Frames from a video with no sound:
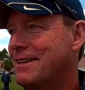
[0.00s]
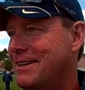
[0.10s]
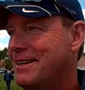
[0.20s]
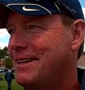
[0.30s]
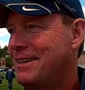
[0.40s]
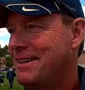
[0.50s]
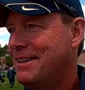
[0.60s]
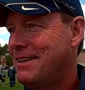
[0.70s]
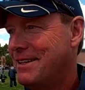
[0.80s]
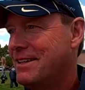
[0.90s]
something that,
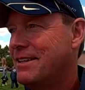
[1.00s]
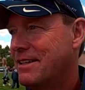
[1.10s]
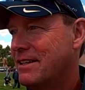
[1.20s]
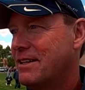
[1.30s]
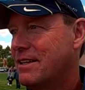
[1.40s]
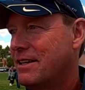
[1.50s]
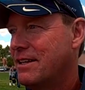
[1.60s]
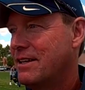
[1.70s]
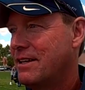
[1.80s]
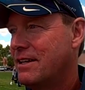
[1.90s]
that, that's different than, than
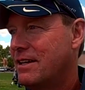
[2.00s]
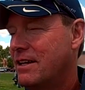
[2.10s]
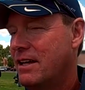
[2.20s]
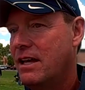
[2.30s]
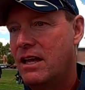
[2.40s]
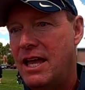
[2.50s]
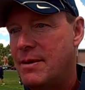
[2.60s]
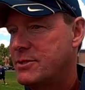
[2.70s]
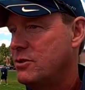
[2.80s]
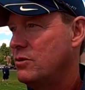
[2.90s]
what most of these guys are going to see?
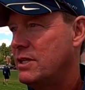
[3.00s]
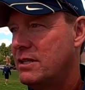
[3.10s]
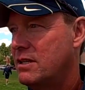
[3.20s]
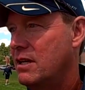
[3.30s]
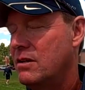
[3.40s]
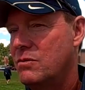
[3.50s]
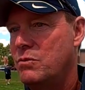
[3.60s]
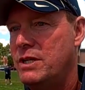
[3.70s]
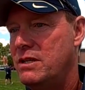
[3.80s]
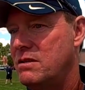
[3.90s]
Absolutely. Uh,
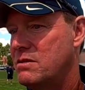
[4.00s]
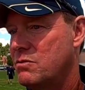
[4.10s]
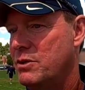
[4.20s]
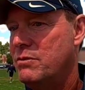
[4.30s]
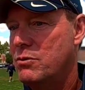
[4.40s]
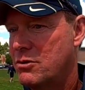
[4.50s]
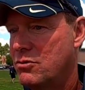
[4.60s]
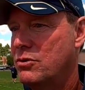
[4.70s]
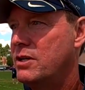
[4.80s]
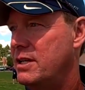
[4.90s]
we we
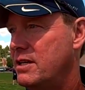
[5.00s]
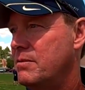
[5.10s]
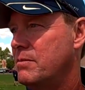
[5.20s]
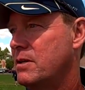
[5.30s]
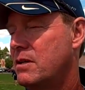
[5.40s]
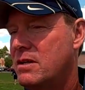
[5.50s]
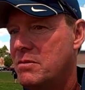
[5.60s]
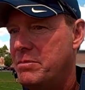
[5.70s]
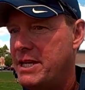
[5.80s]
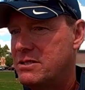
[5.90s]
recruited him
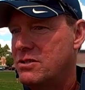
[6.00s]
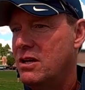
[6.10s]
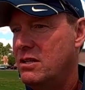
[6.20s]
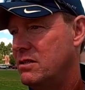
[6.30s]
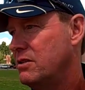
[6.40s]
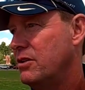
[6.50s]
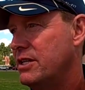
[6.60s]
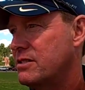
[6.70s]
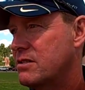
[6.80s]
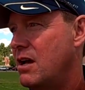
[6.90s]
based on you know,
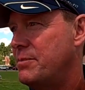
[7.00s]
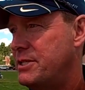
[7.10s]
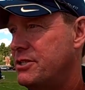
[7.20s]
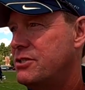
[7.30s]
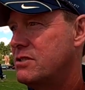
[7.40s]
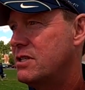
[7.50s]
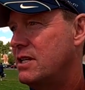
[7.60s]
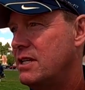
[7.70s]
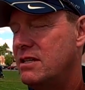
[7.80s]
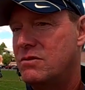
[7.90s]
his competitions
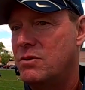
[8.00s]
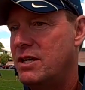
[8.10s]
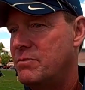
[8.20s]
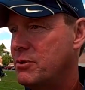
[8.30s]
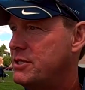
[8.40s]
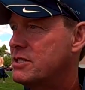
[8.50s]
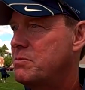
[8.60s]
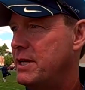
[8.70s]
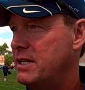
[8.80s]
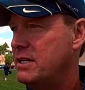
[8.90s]
that he had, had
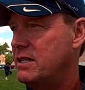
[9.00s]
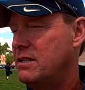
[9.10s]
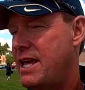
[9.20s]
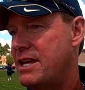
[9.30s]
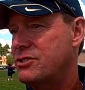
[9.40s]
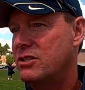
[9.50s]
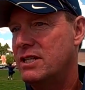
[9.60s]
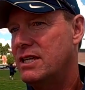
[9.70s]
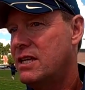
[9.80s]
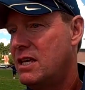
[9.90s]
participated in
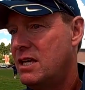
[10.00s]
nationally,